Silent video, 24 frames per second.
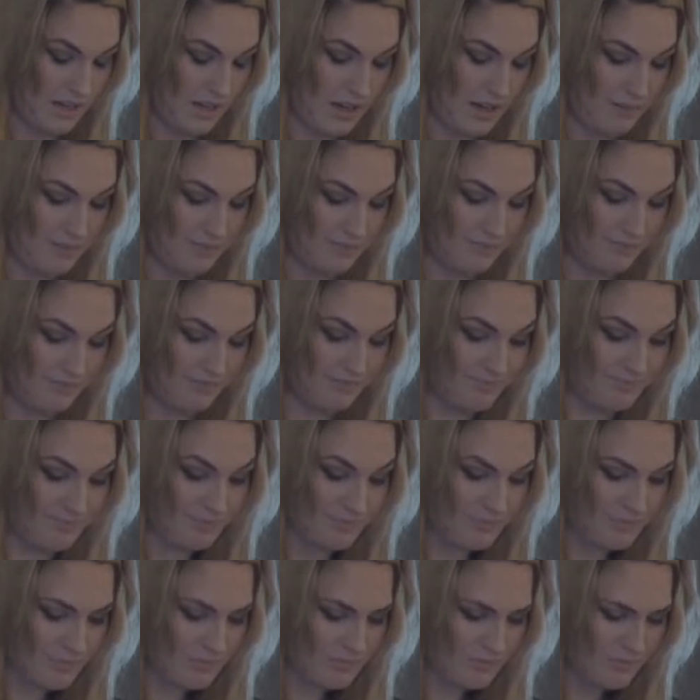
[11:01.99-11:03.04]
um,
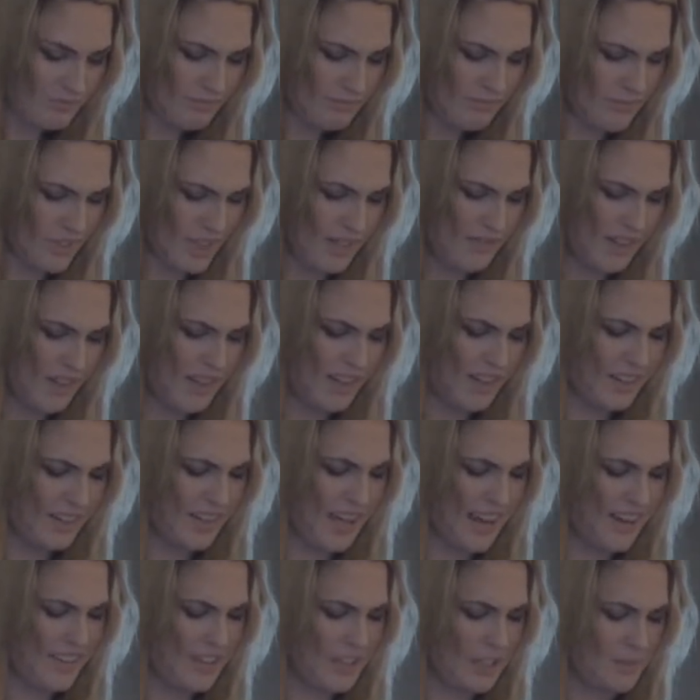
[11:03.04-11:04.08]
felt like a
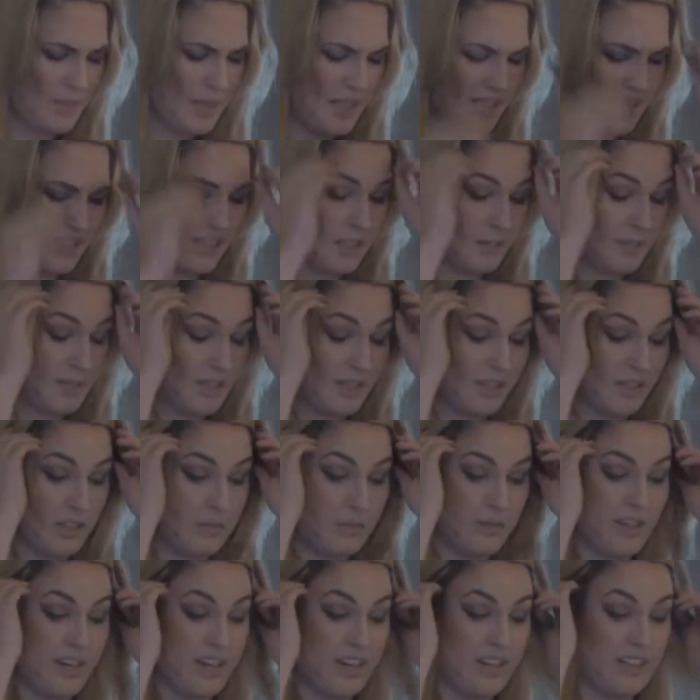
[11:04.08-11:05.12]
lot of these pieces, especially the
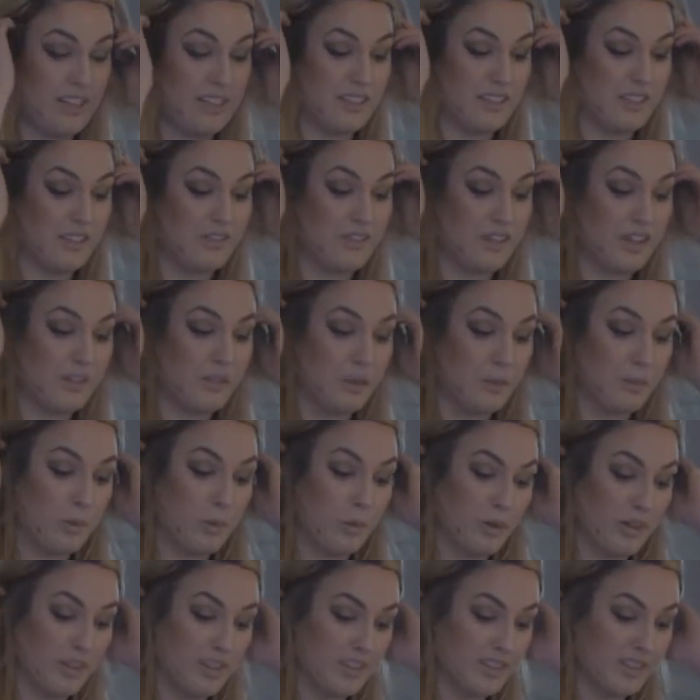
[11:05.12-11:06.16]
Morandis and the Fairfield
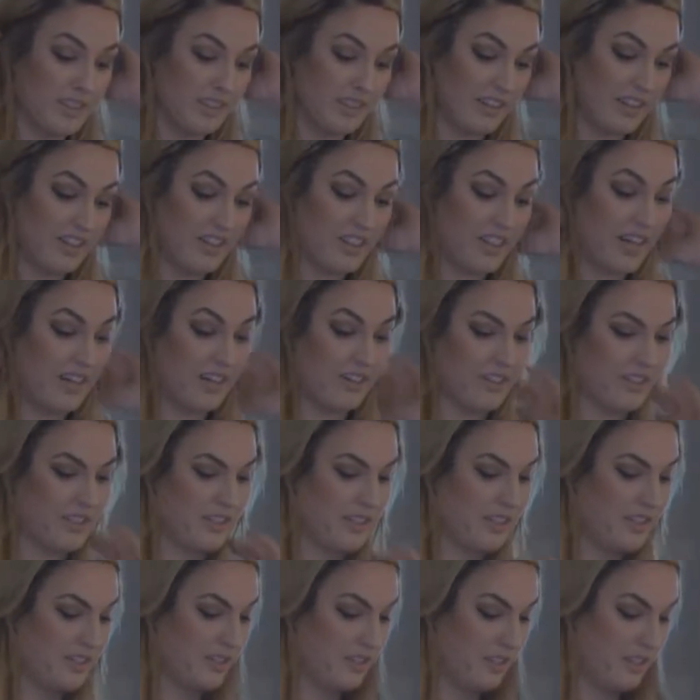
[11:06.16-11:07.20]
Porters and the Lennart
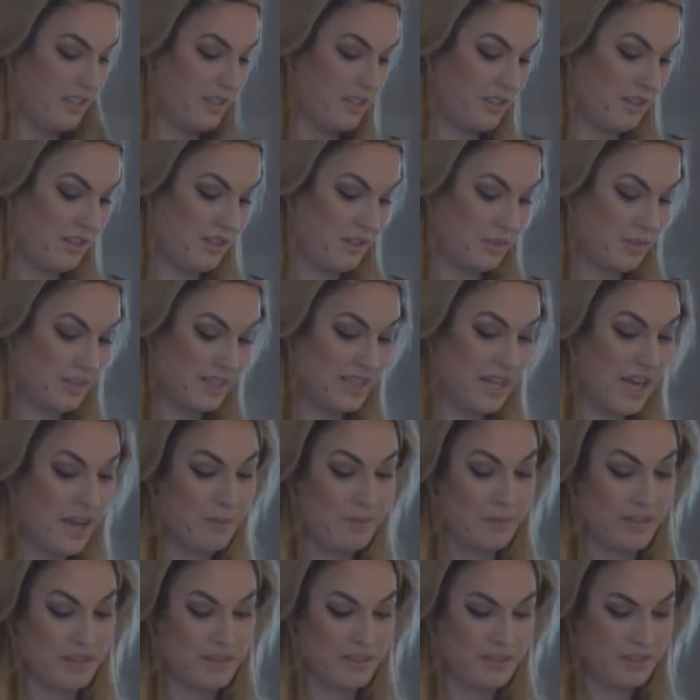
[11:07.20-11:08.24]
Andersons, were
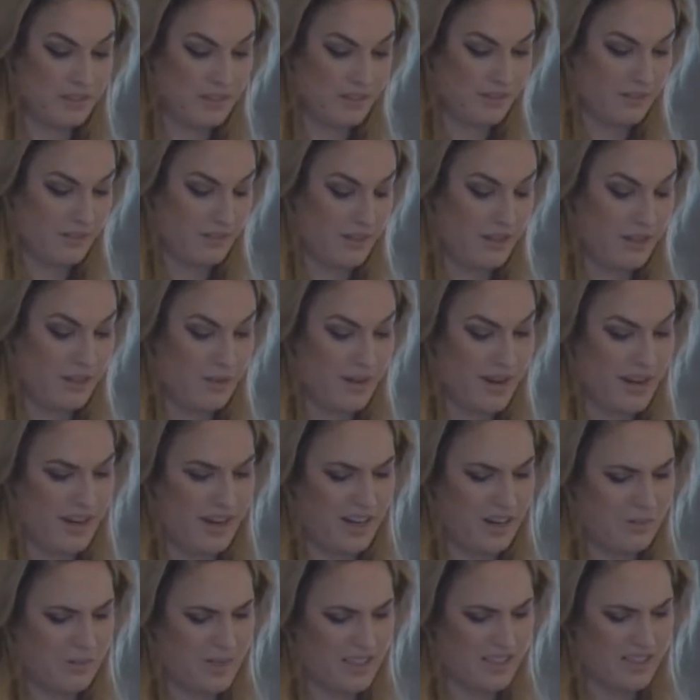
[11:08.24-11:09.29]
timeless in a way.
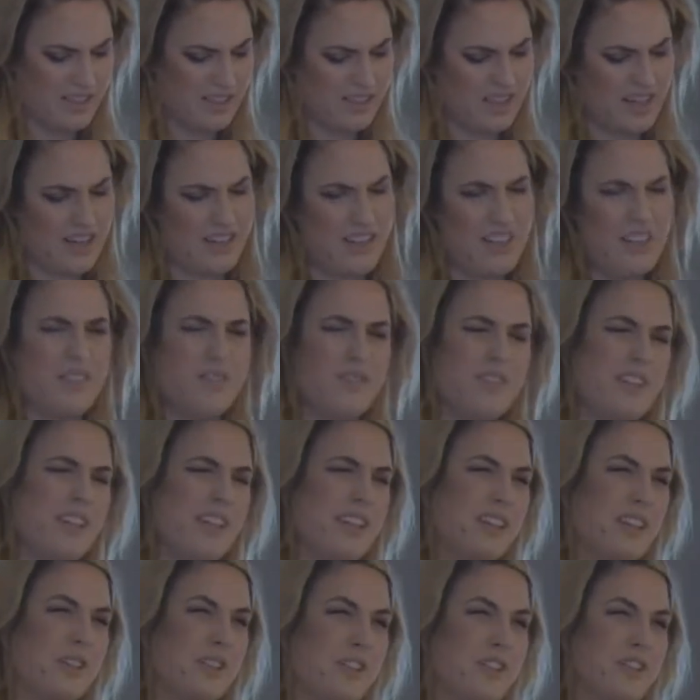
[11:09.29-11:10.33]
And it wasn't, I didn't feel
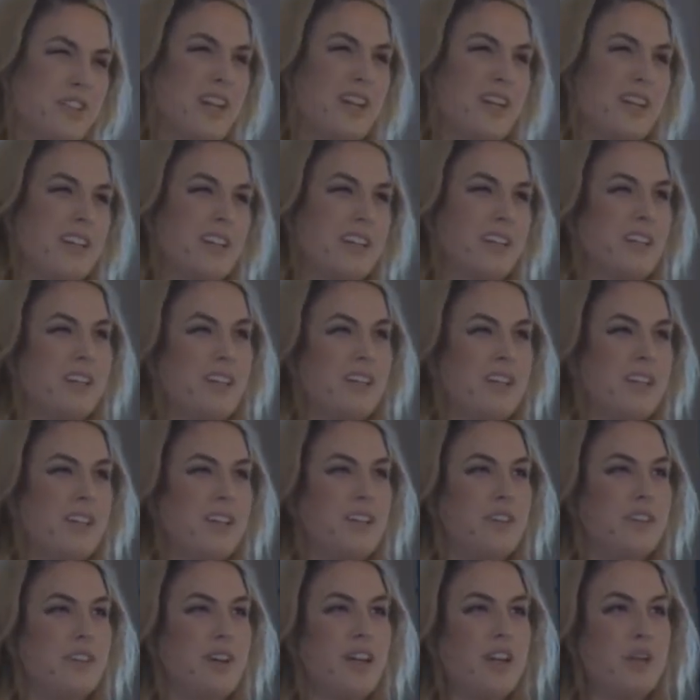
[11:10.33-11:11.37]
like they were trying to
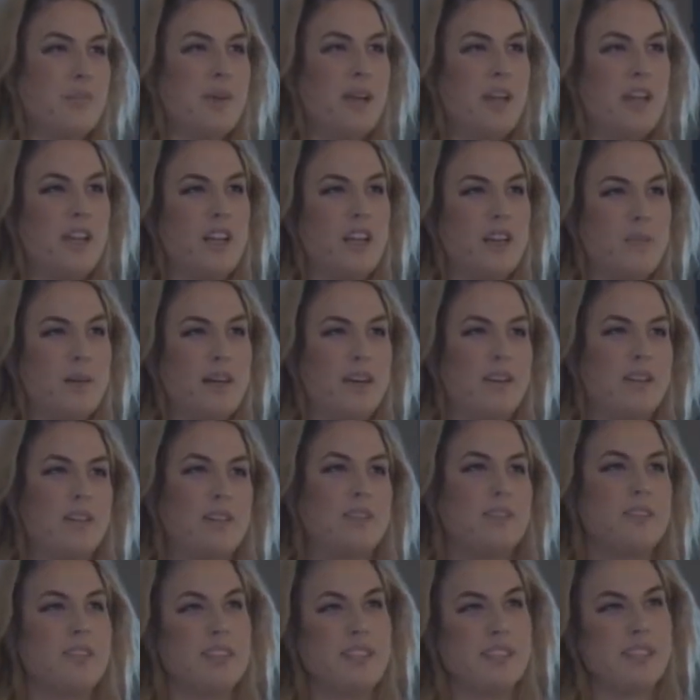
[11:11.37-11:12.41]
create a painting
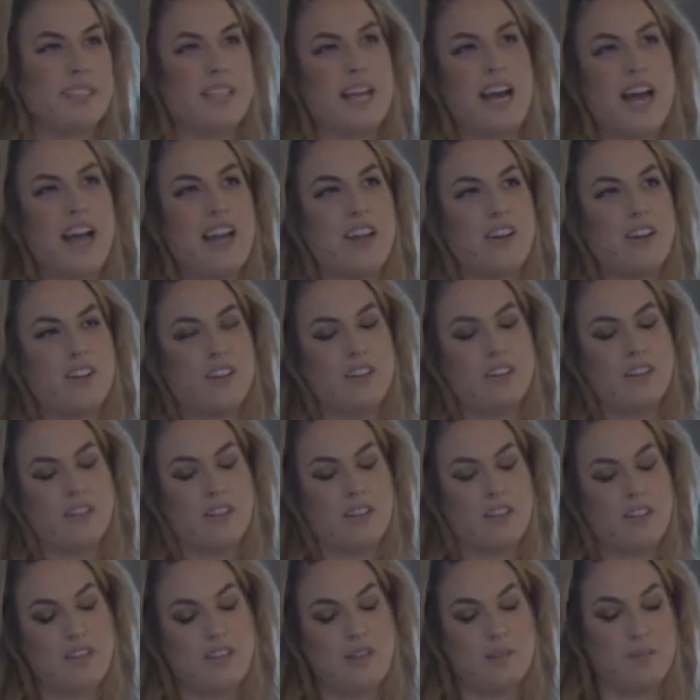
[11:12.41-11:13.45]
about a style,
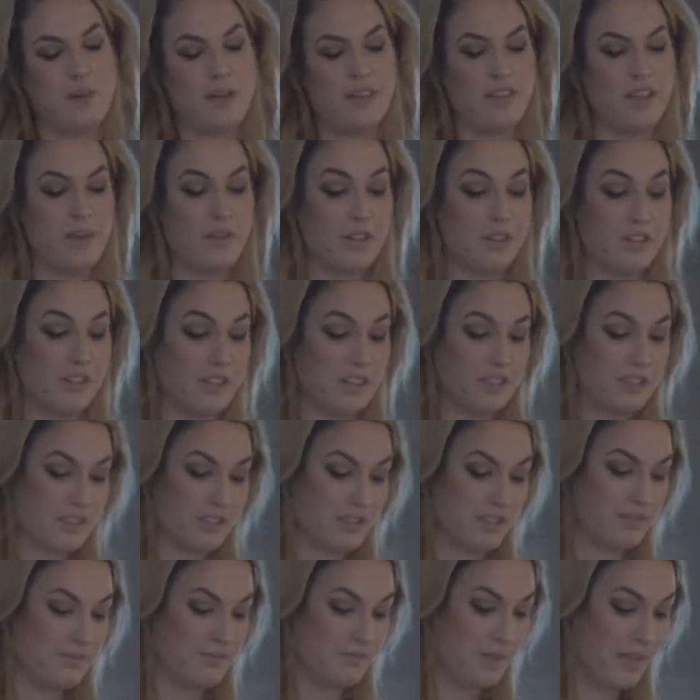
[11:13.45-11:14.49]
but they were
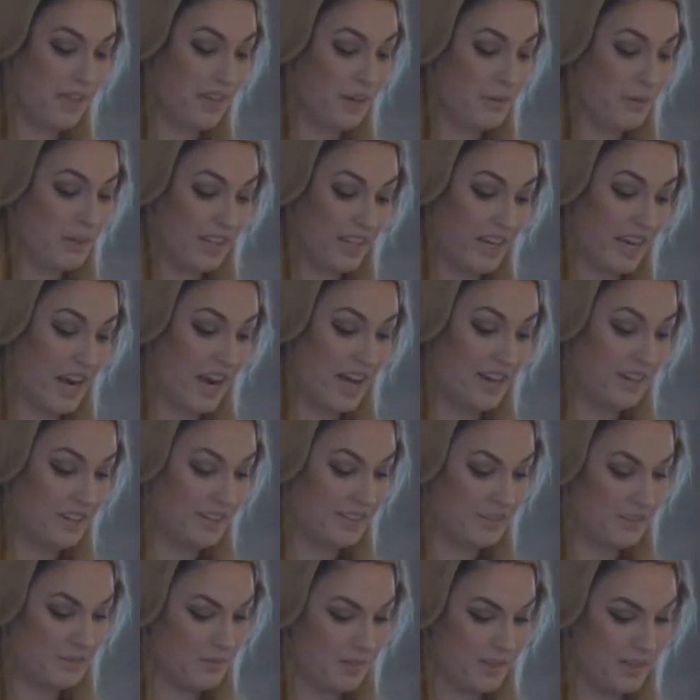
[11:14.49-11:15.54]
just being really
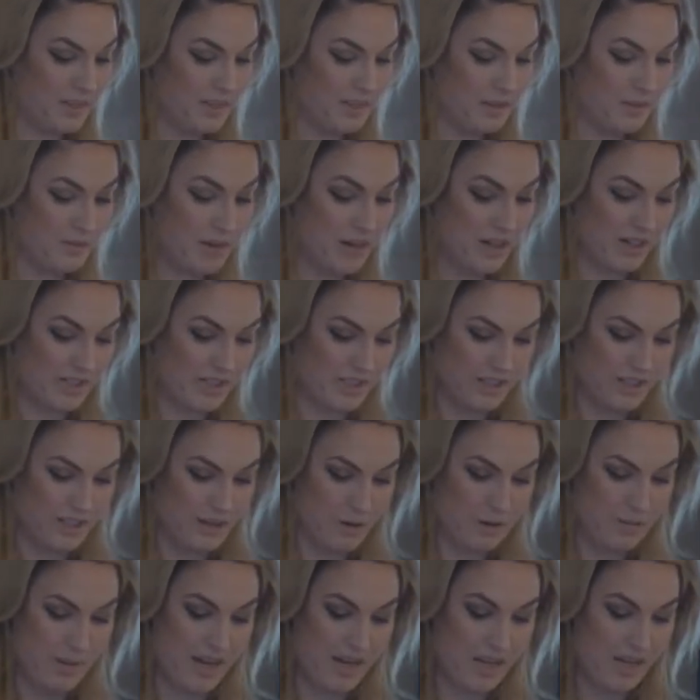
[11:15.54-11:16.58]
honest with the marks that they
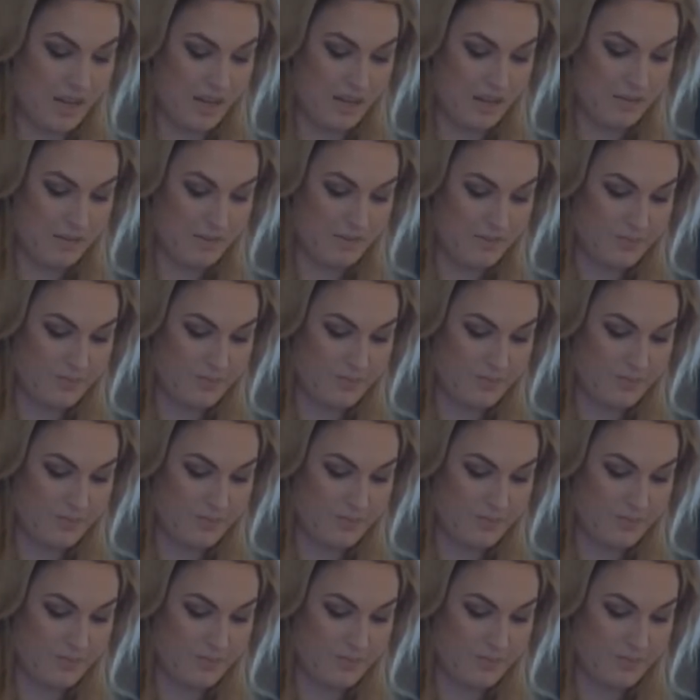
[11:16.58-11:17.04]
were making.